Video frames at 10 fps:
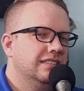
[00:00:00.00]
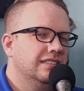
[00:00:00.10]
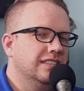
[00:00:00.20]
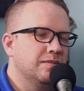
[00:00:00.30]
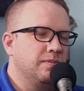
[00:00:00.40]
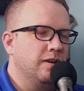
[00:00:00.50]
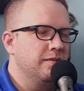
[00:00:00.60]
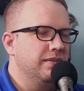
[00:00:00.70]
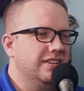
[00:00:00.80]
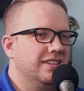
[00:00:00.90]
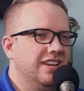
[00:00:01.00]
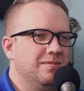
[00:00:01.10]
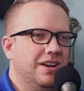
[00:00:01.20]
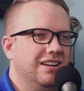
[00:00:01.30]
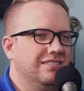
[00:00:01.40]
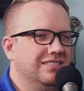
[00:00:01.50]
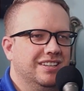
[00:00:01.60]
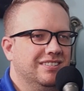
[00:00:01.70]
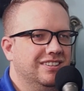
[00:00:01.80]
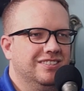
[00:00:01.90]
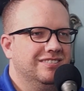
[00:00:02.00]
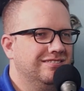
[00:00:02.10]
That's probably been said, but I don't know.